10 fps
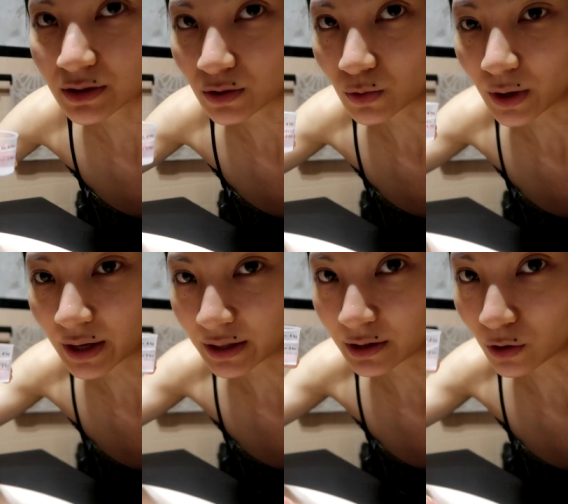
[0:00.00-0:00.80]
So
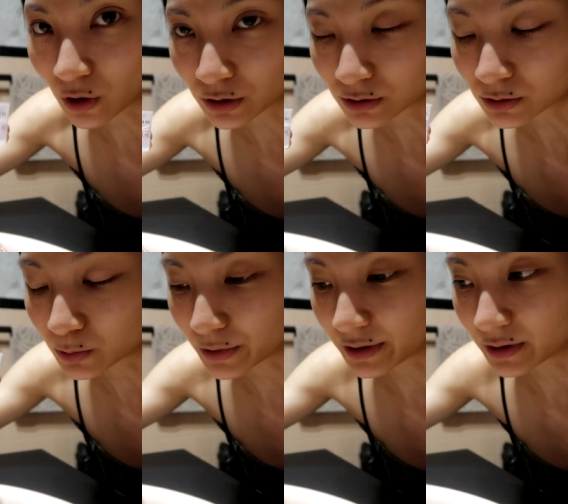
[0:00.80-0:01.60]
I gargle
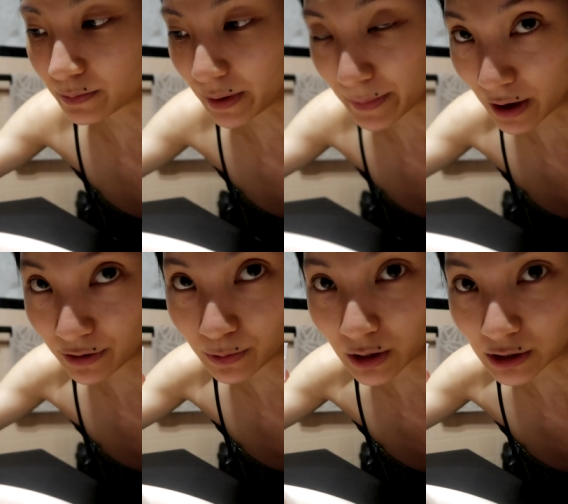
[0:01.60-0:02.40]
with my
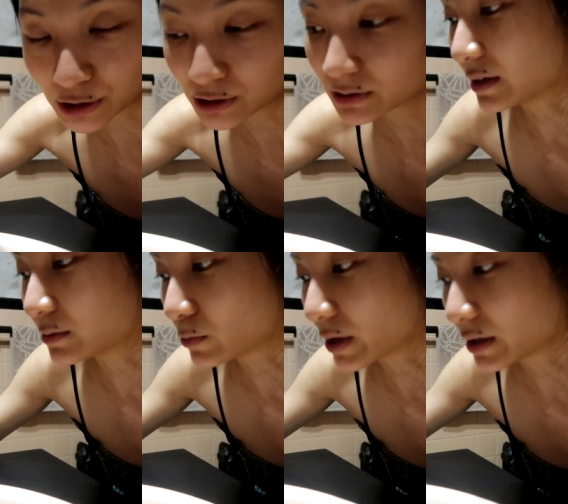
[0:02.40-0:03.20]
mouthwash
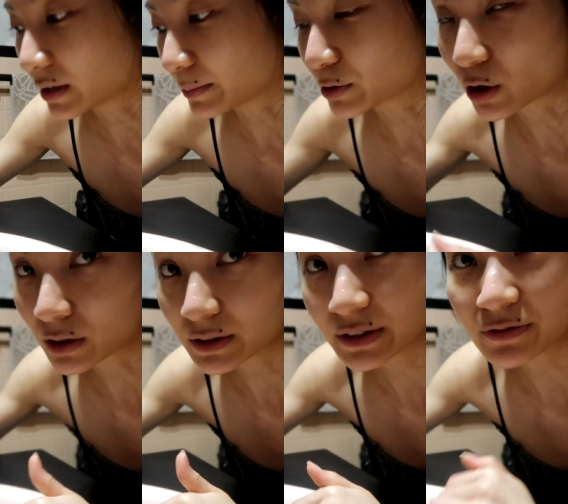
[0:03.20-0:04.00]
and while I'm
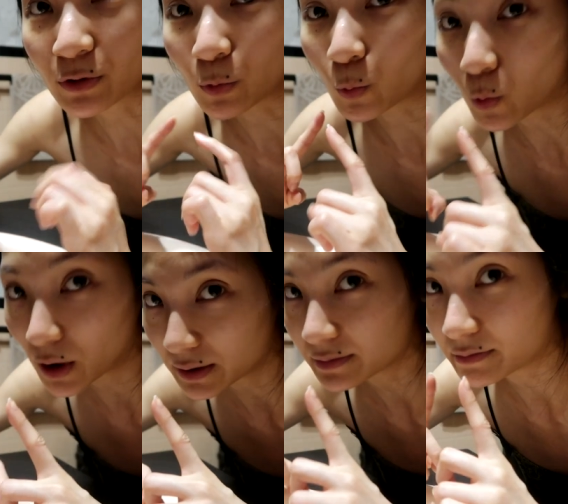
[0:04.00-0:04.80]
gargling for
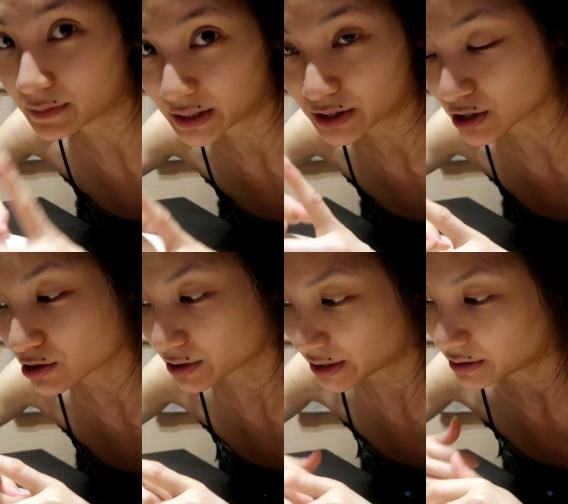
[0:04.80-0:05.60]
one minute
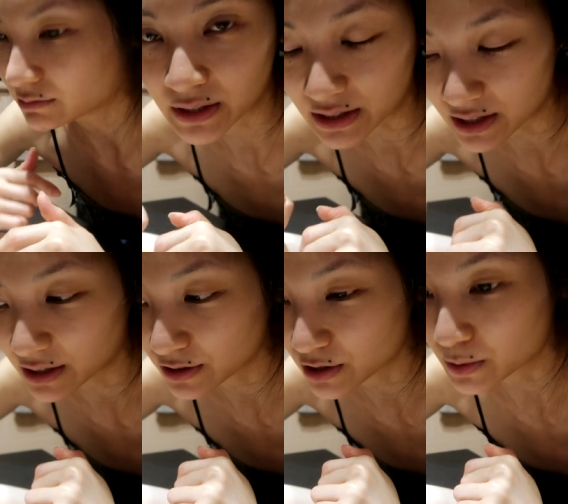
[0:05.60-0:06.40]
straight, it
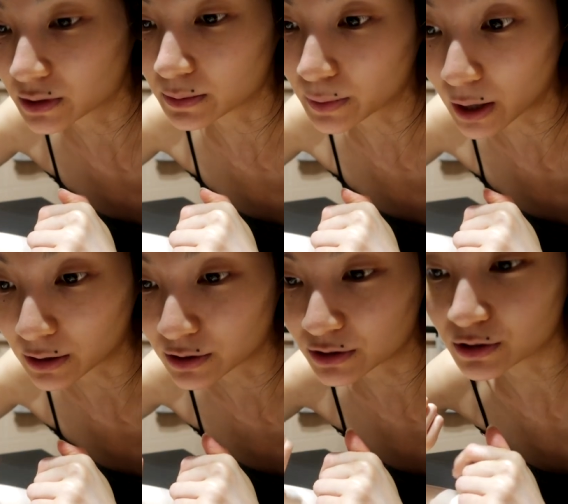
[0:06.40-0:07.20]
tells you on the
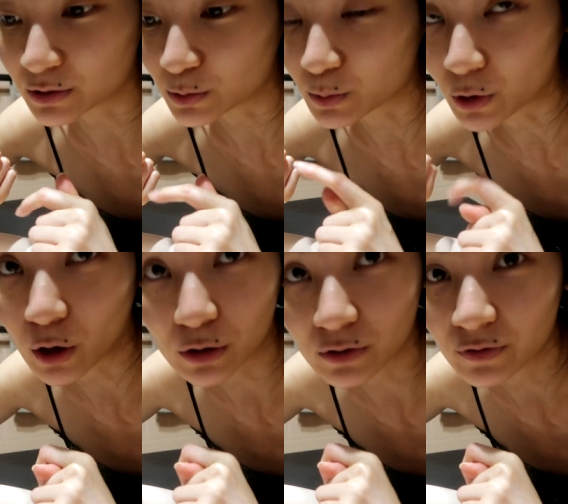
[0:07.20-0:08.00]
bottle to
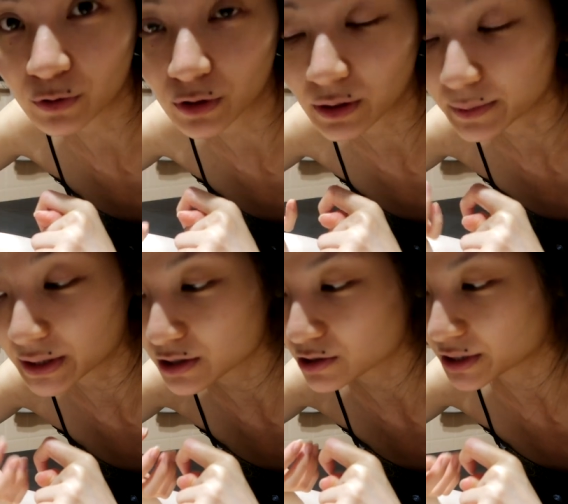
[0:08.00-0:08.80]
gargle for a
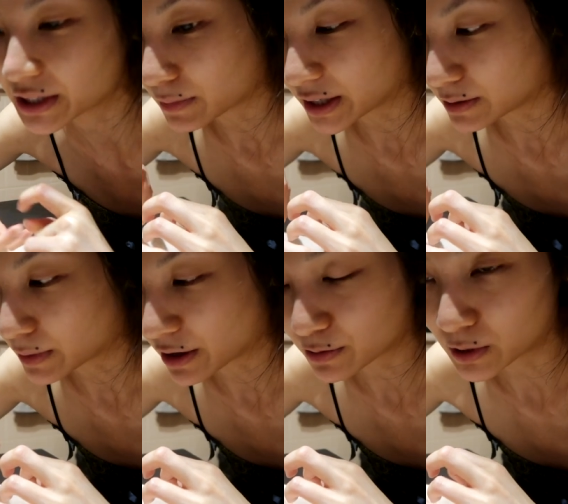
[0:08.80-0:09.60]
minute straight. My
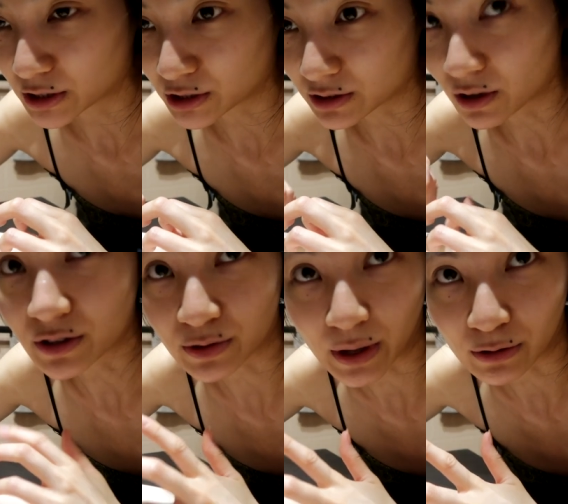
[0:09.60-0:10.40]
mouthwash is
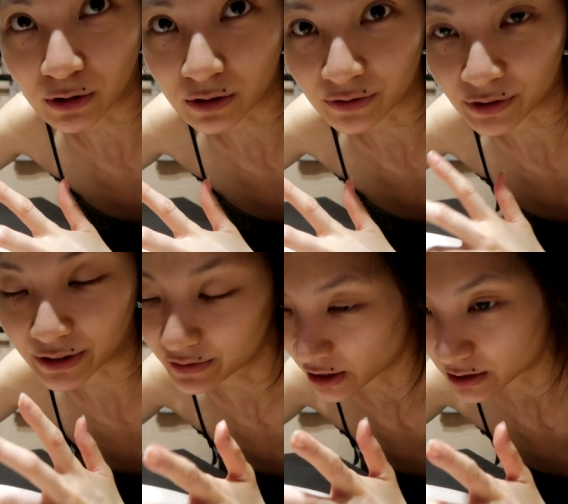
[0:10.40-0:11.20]
also alcohol
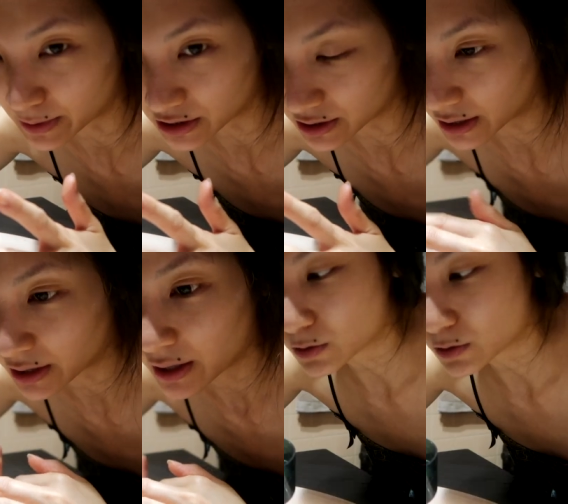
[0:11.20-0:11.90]
free, forgot to mention that.